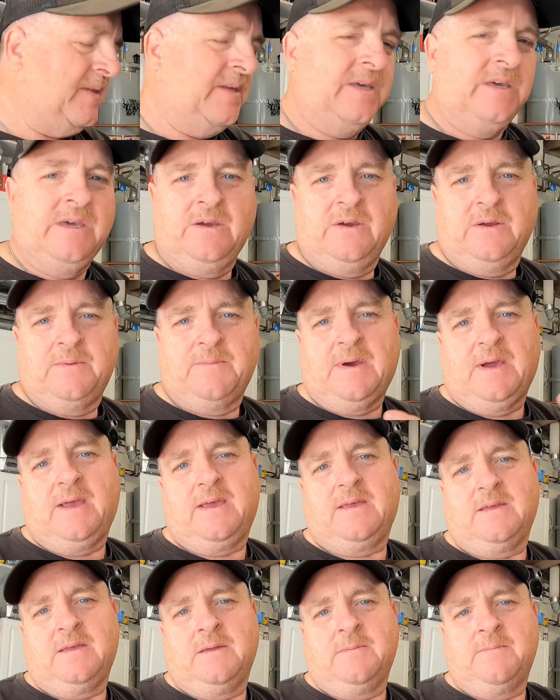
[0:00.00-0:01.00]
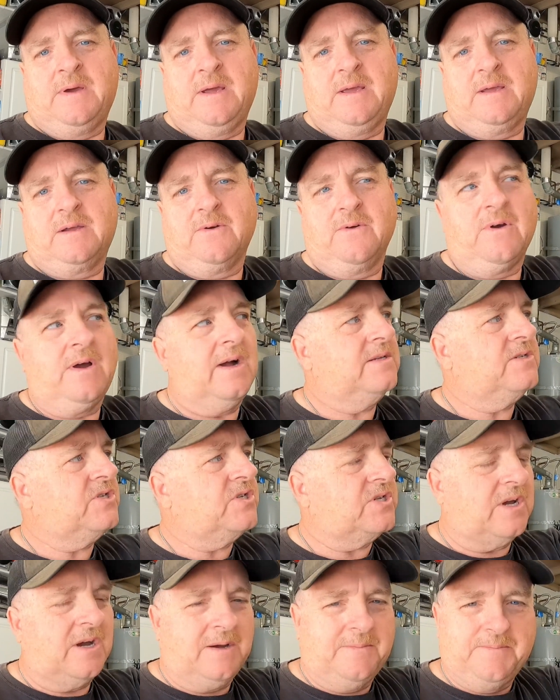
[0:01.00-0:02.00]
here in my garage
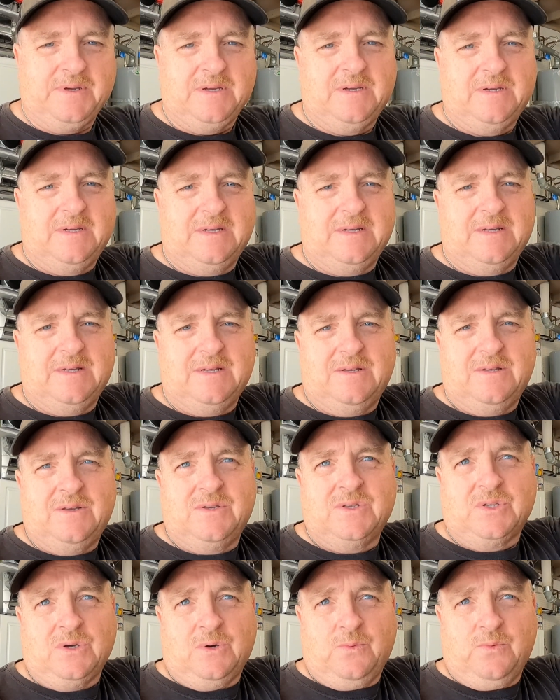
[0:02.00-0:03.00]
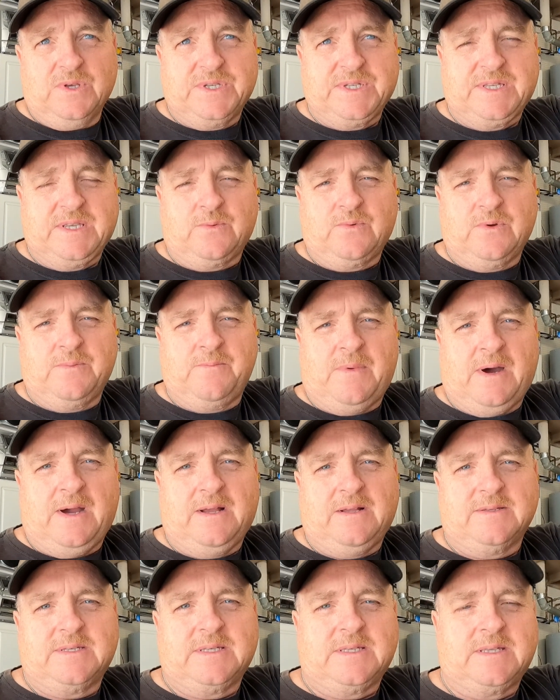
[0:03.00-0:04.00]
shop, so we'll stick with
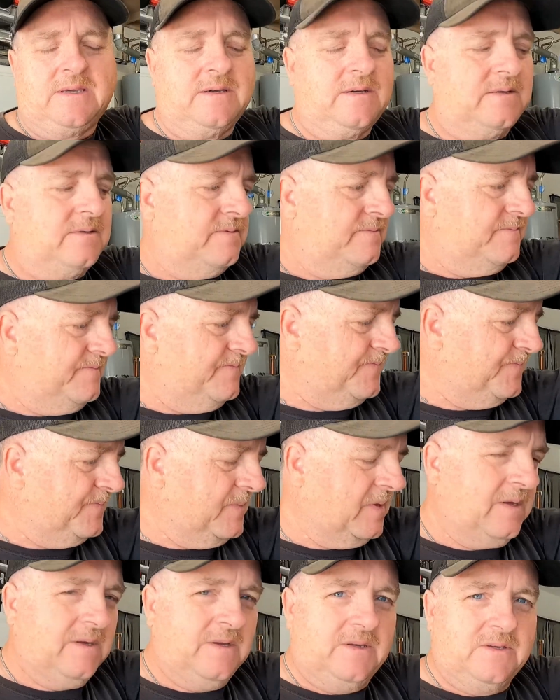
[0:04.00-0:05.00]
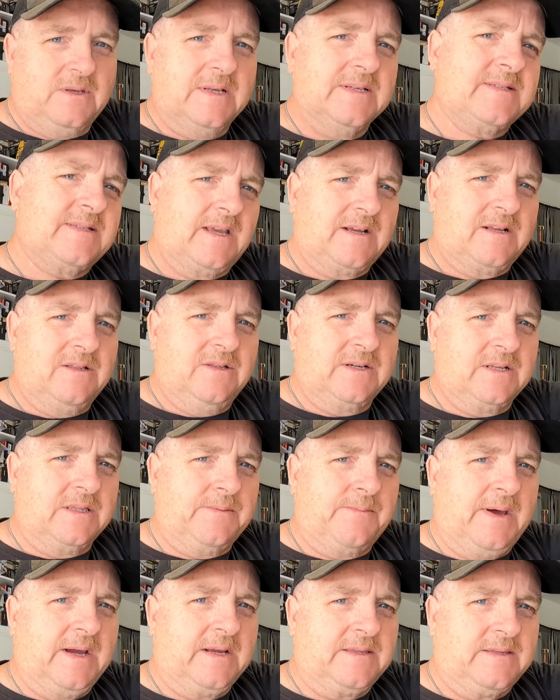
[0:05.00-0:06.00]
mild steel. Let's take a look at
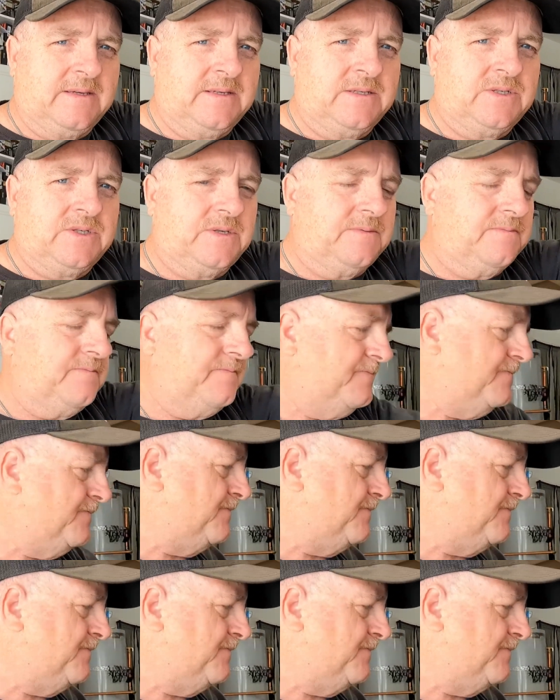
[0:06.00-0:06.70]
the back of the engine.